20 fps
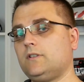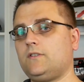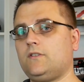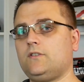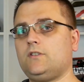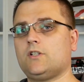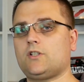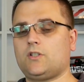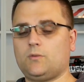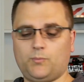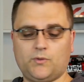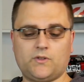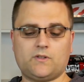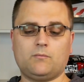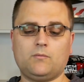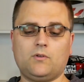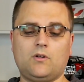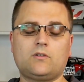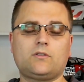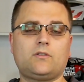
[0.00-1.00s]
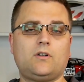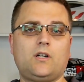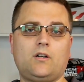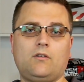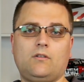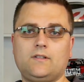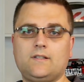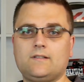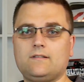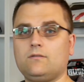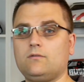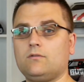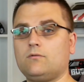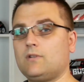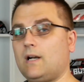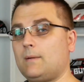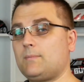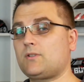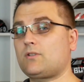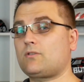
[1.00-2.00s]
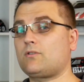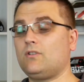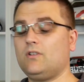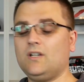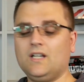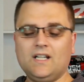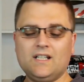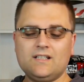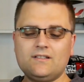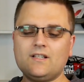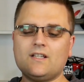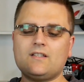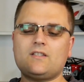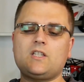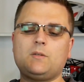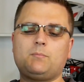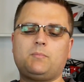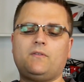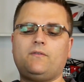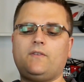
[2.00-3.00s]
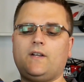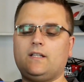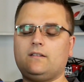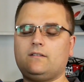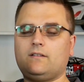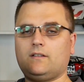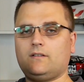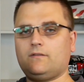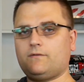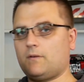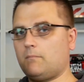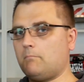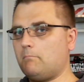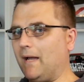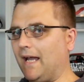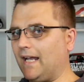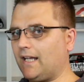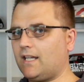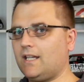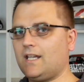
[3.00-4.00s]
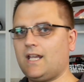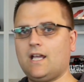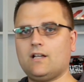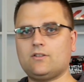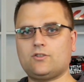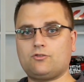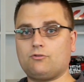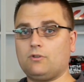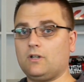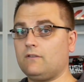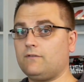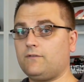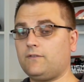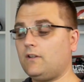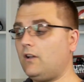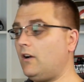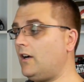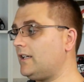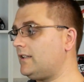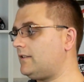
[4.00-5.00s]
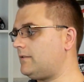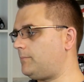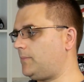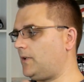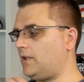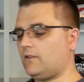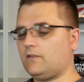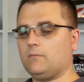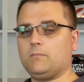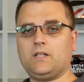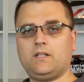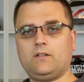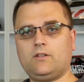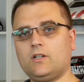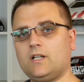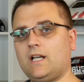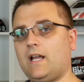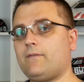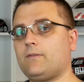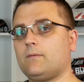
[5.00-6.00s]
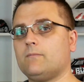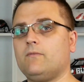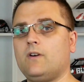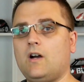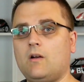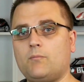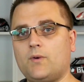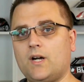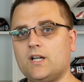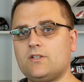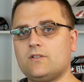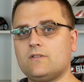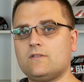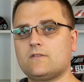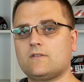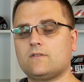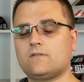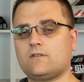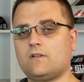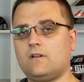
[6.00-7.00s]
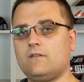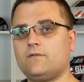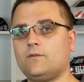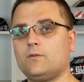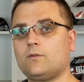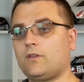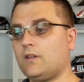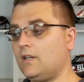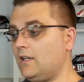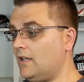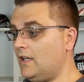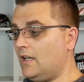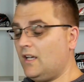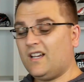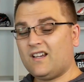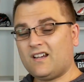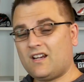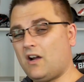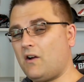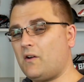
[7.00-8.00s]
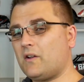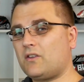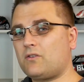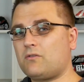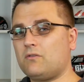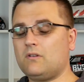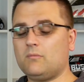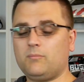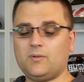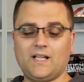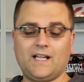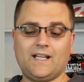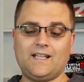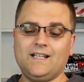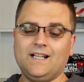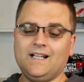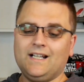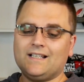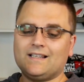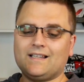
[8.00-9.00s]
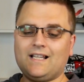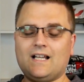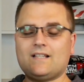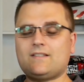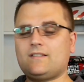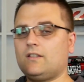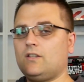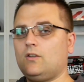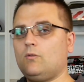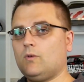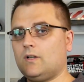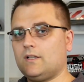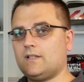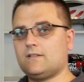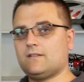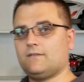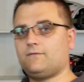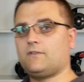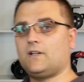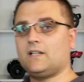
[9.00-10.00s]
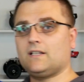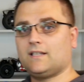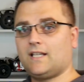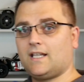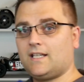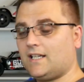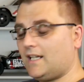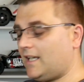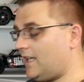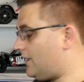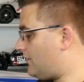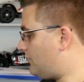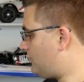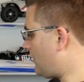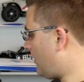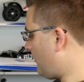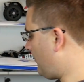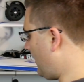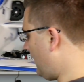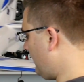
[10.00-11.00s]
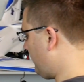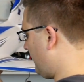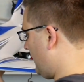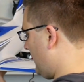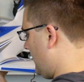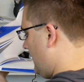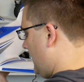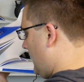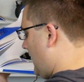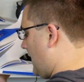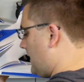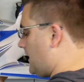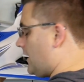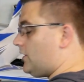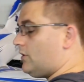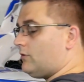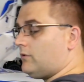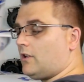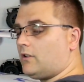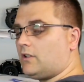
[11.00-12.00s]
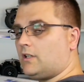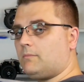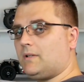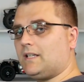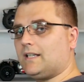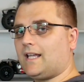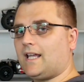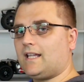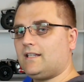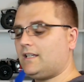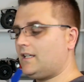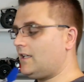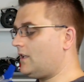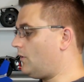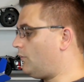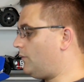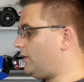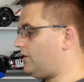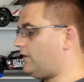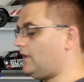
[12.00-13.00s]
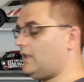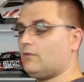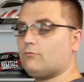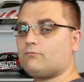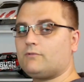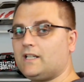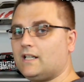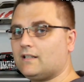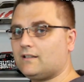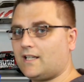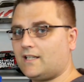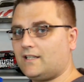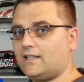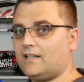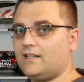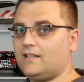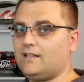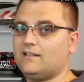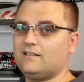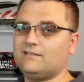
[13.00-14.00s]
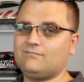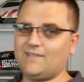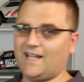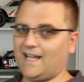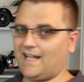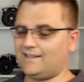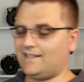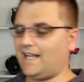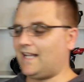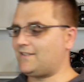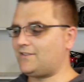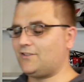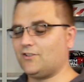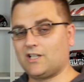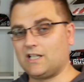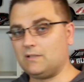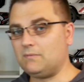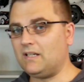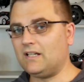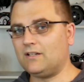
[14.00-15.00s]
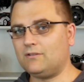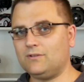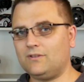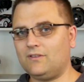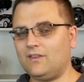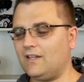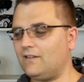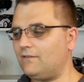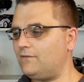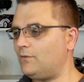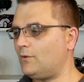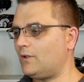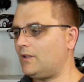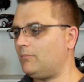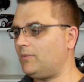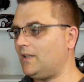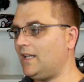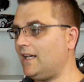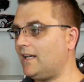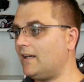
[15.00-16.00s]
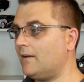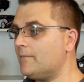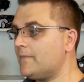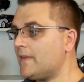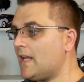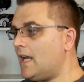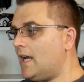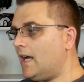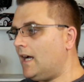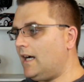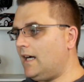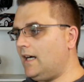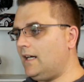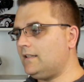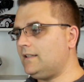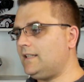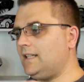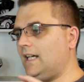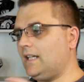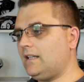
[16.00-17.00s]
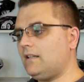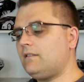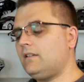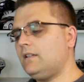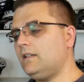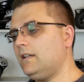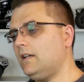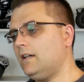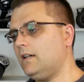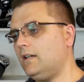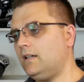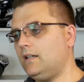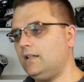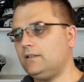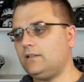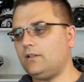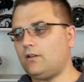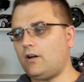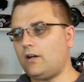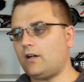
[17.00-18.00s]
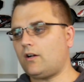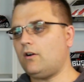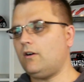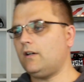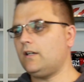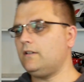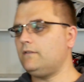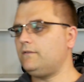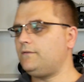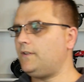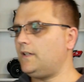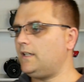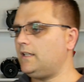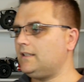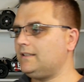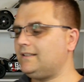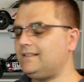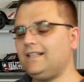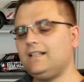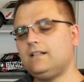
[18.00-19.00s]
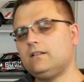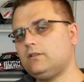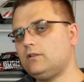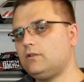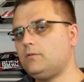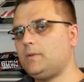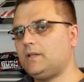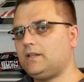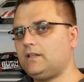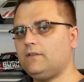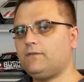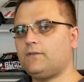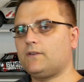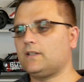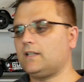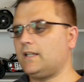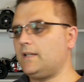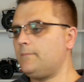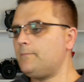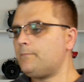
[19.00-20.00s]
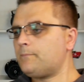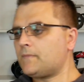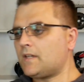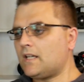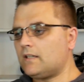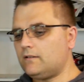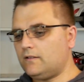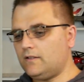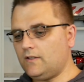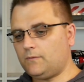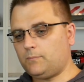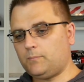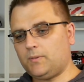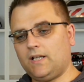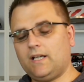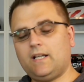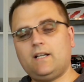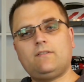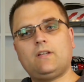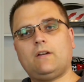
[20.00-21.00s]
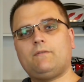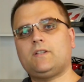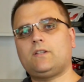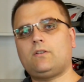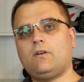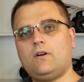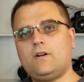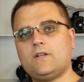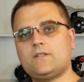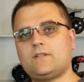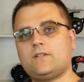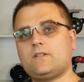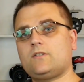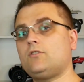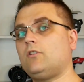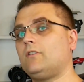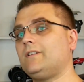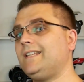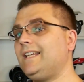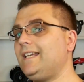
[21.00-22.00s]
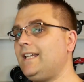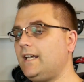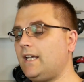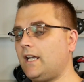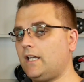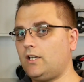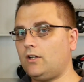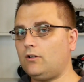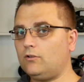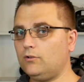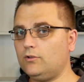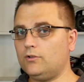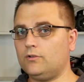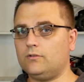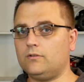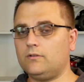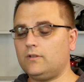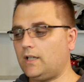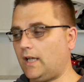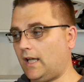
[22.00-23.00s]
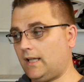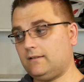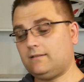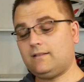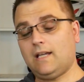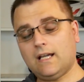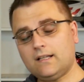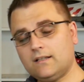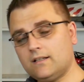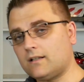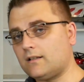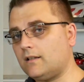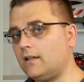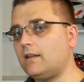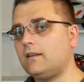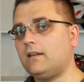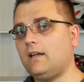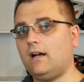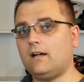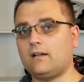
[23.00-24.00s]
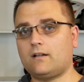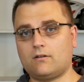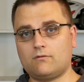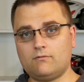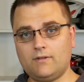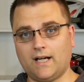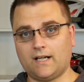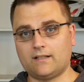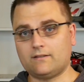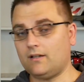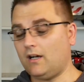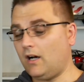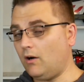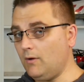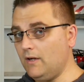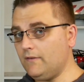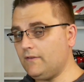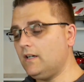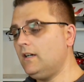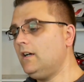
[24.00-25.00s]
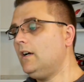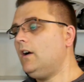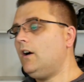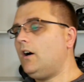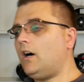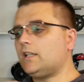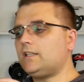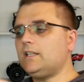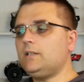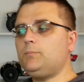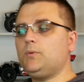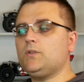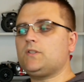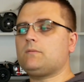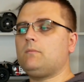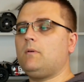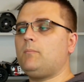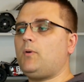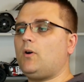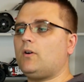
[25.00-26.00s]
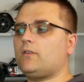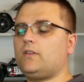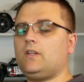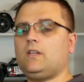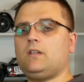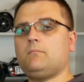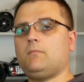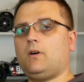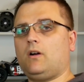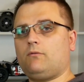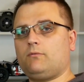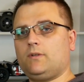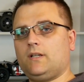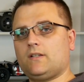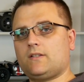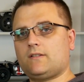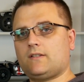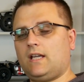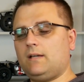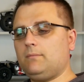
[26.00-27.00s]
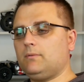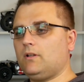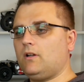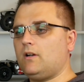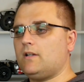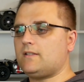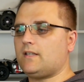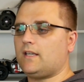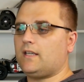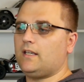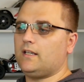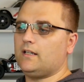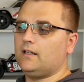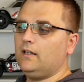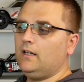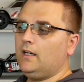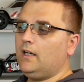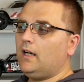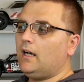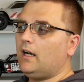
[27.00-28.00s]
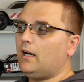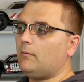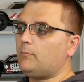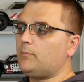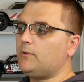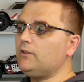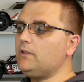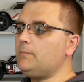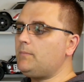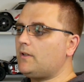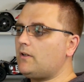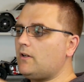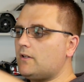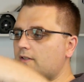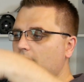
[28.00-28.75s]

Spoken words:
suggest you put some Loctite on this little grub screw just to prevent it from backing out during flight, because I mean, you're going to have some vibrations and so forth going through the plane. Last thing you want is the front landing gear to drop off, and then you'll only be landing with the rear landing gear, and that's not going to be a good thing for the plane. The other thing that I kind of did a little bit differently, this plane is advertised as not needing any glue, and technically they are correct. However, I did put some epoxy in my rear stabilizer here, purely because